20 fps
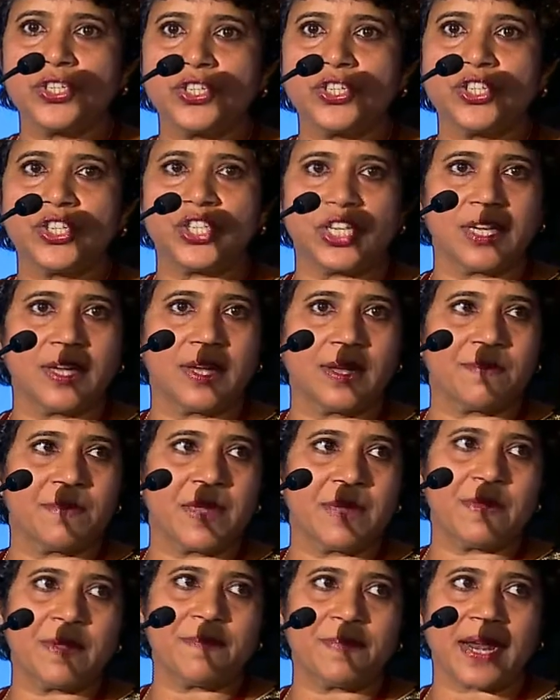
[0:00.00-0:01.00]
Qigong
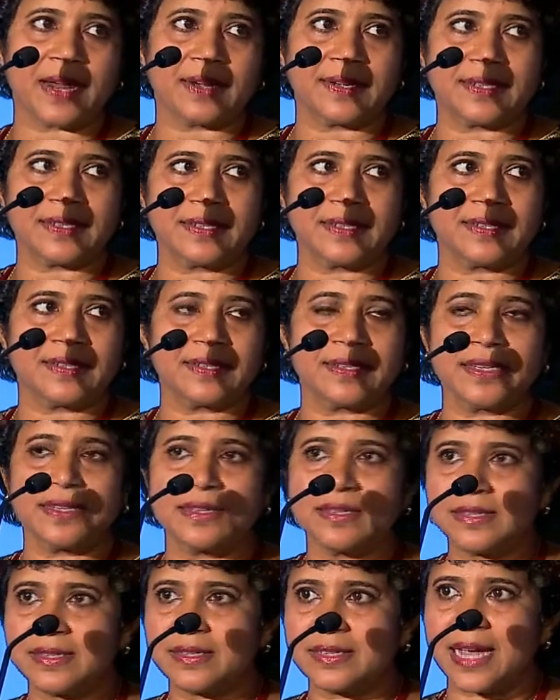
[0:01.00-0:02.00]
may be practiced
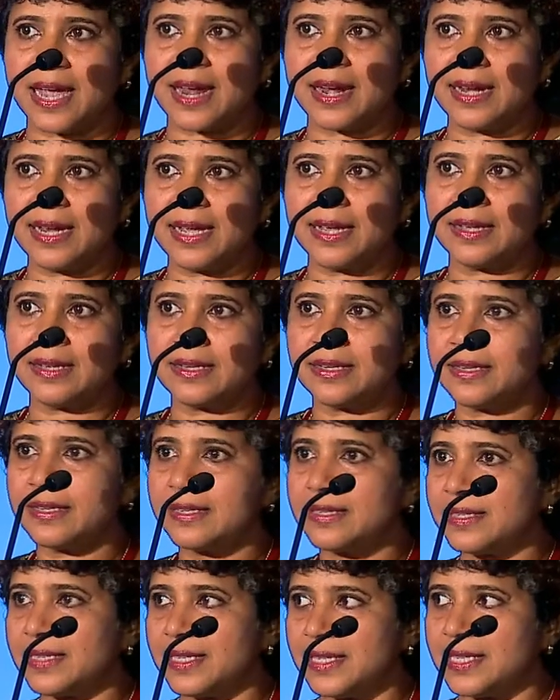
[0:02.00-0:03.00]
standing,
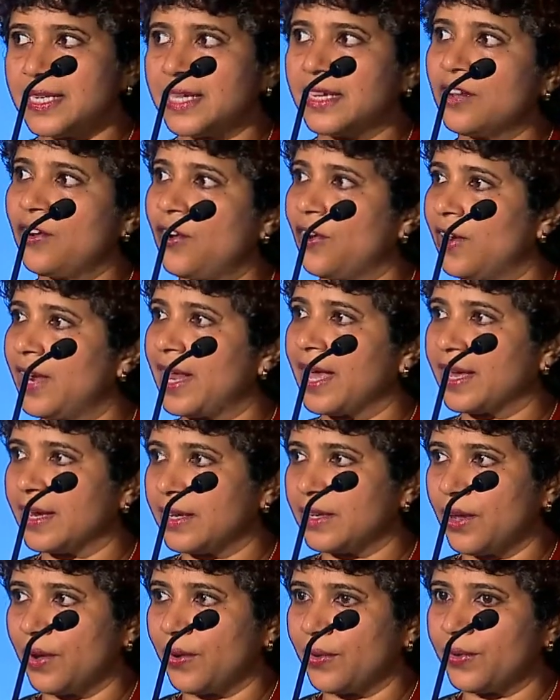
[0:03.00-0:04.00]
sitting, or
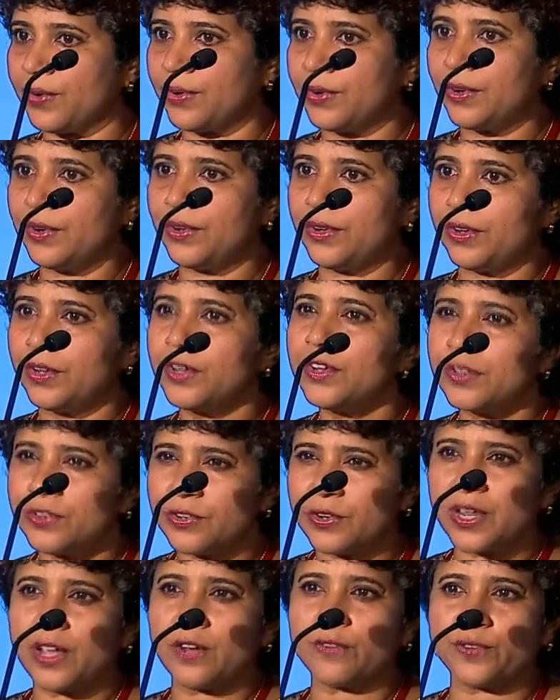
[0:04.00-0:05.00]
lying down.
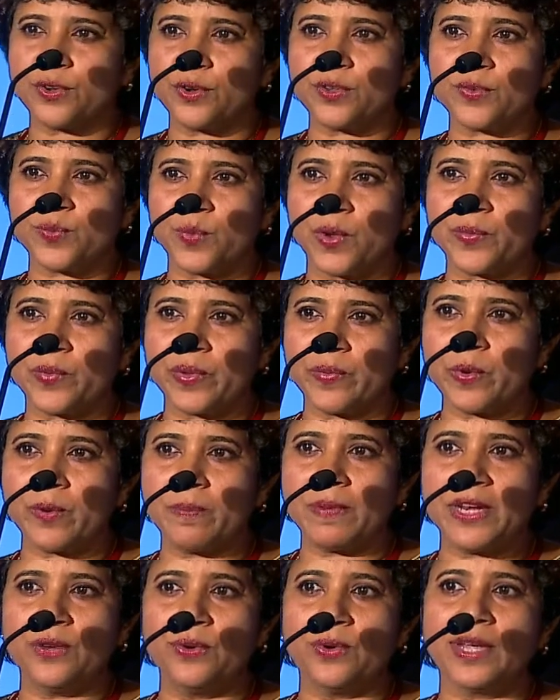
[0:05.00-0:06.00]
Today, of course, what we would
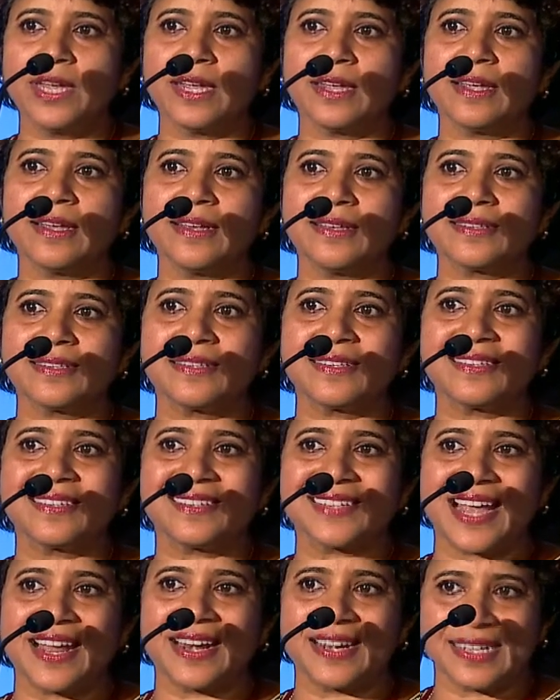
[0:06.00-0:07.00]
be doing is the
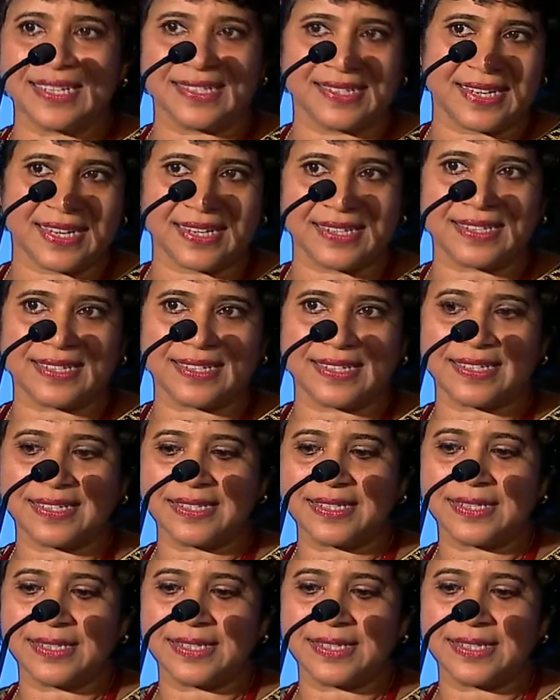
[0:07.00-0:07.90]
standing sets.